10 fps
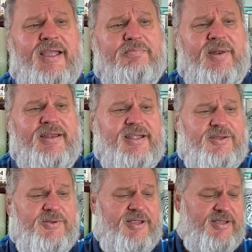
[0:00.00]
blended
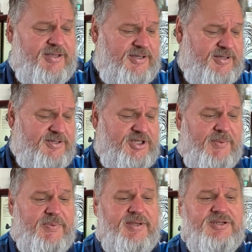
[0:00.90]

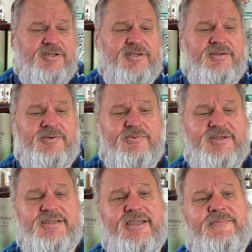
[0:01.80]
Japanese
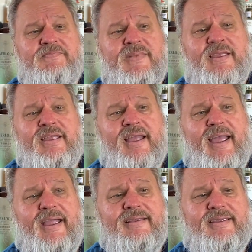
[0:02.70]
whiskey,
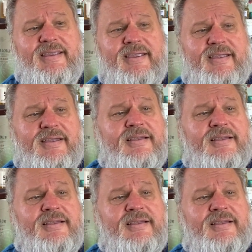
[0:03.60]
and the